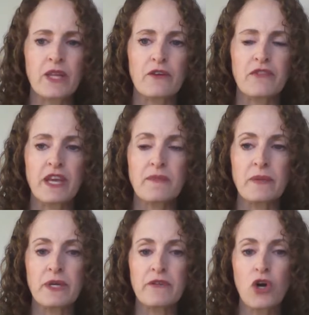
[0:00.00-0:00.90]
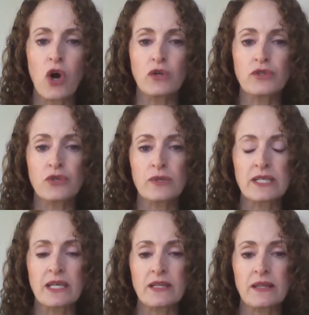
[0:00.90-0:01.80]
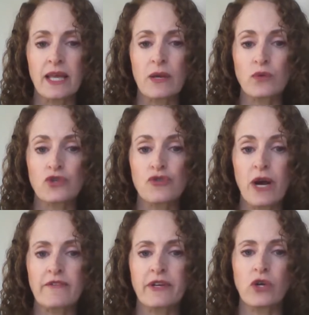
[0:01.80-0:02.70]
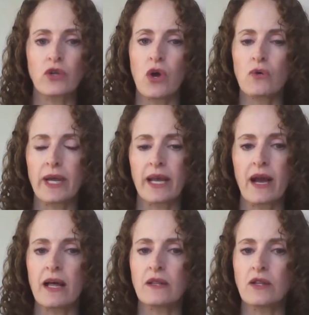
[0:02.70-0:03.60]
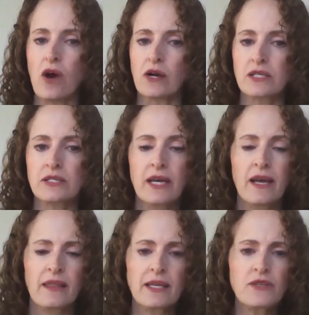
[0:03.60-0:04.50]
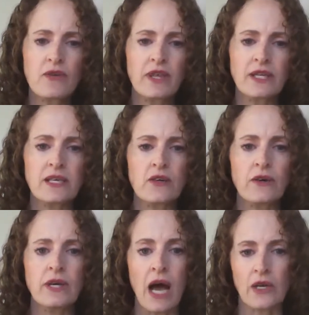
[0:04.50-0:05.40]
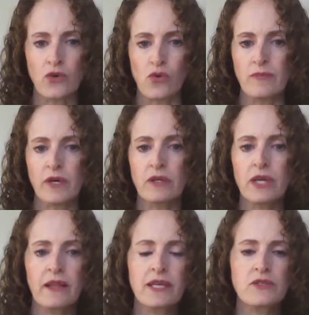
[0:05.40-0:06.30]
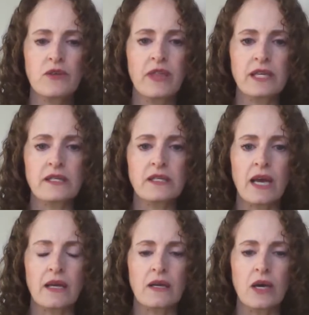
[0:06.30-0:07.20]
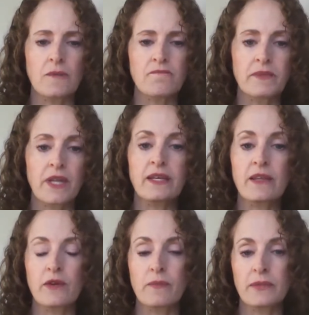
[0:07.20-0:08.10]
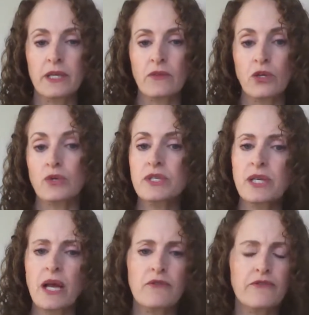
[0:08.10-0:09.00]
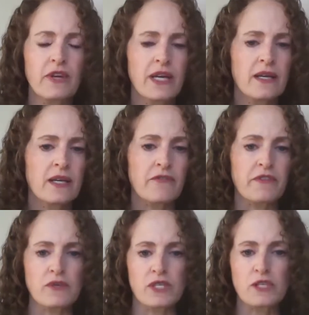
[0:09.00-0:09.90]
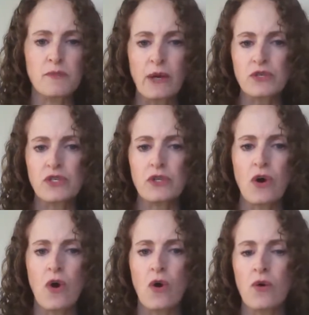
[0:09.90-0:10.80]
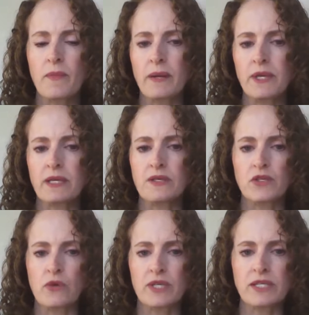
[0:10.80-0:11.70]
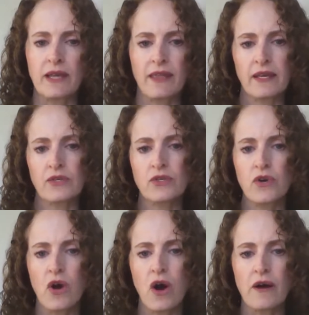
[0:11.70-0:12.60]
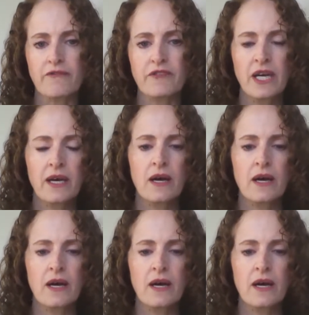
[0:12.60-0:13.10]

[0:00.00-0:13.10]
If they maybe have called you and said that they were driving alone and got lost. These are things that are not normal. These are things that, and either yourself, if there's a spouse in the home, maybe is noticing things are off.